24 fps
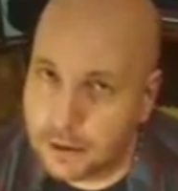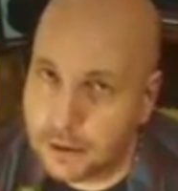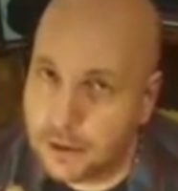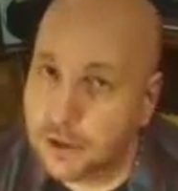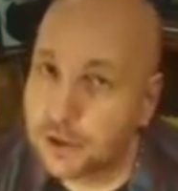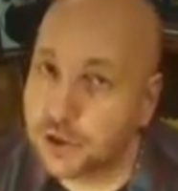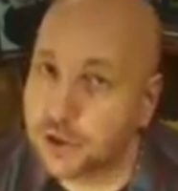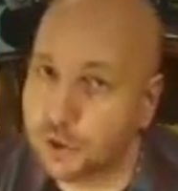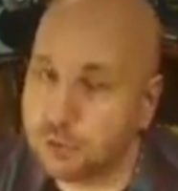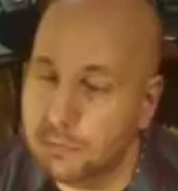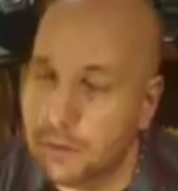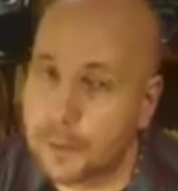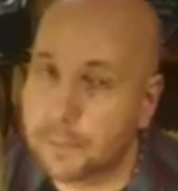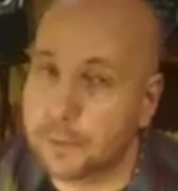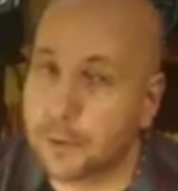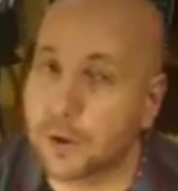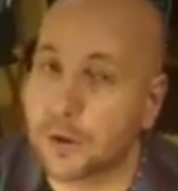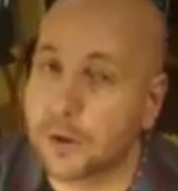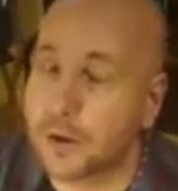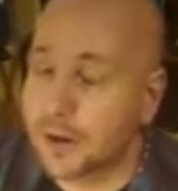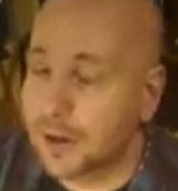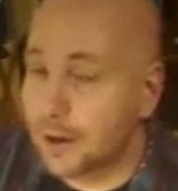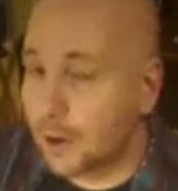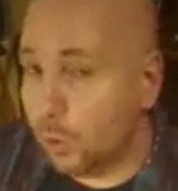So remember,
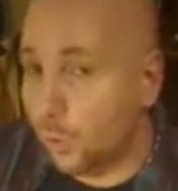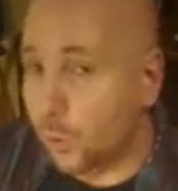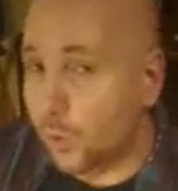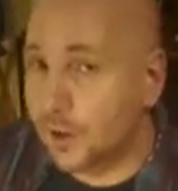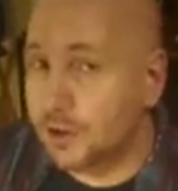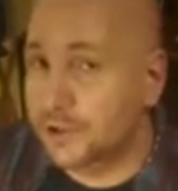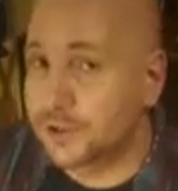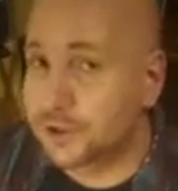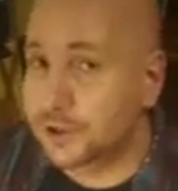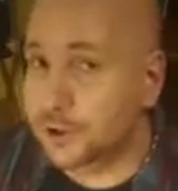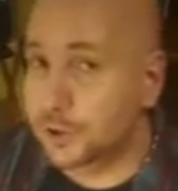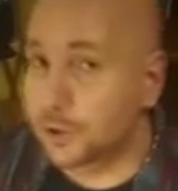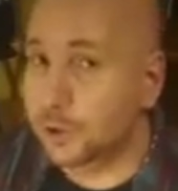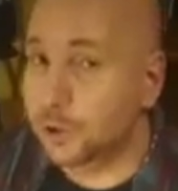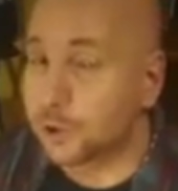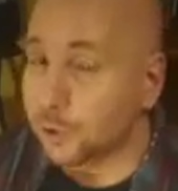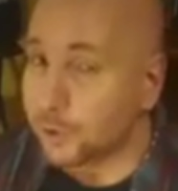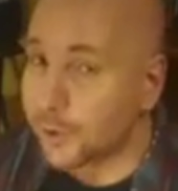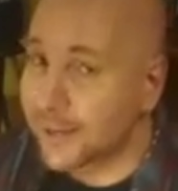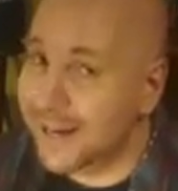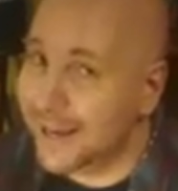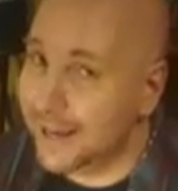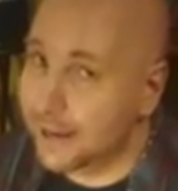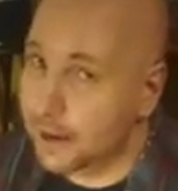1, 2,
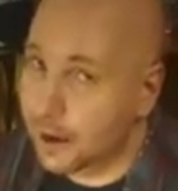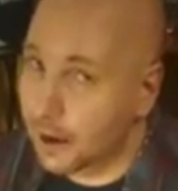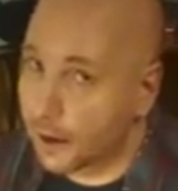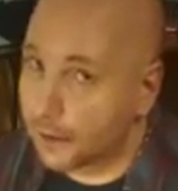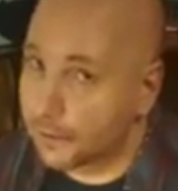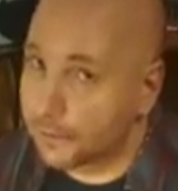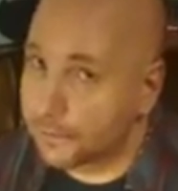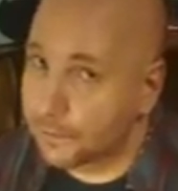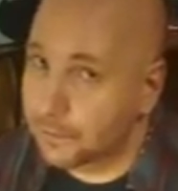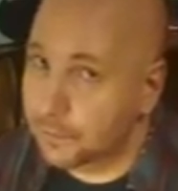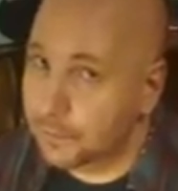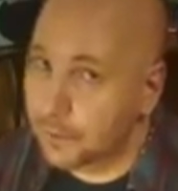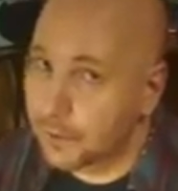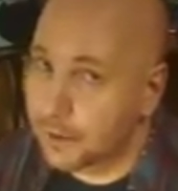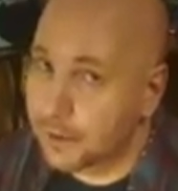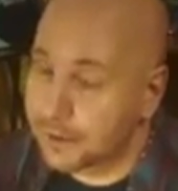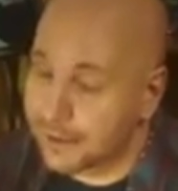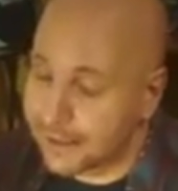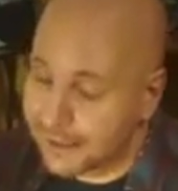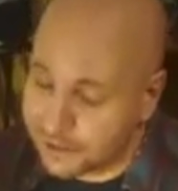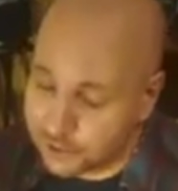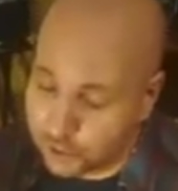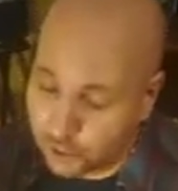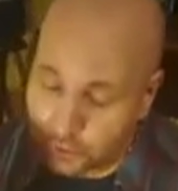3, and
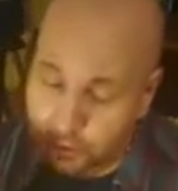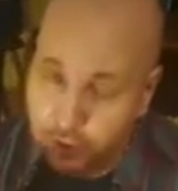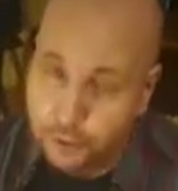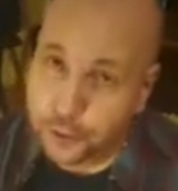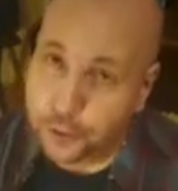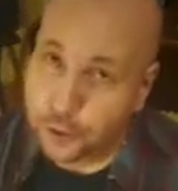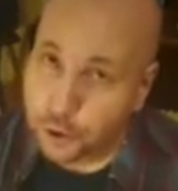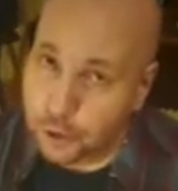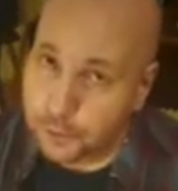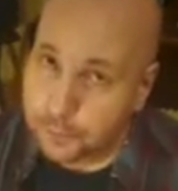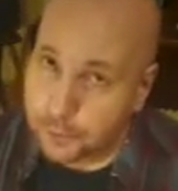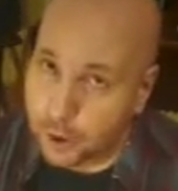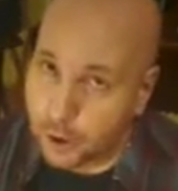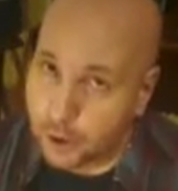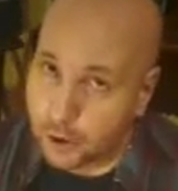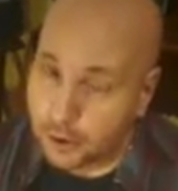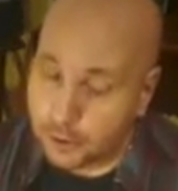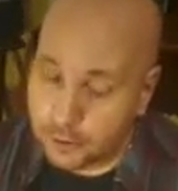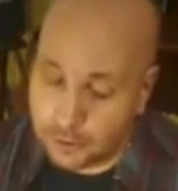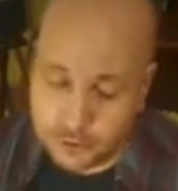that's on the third bar.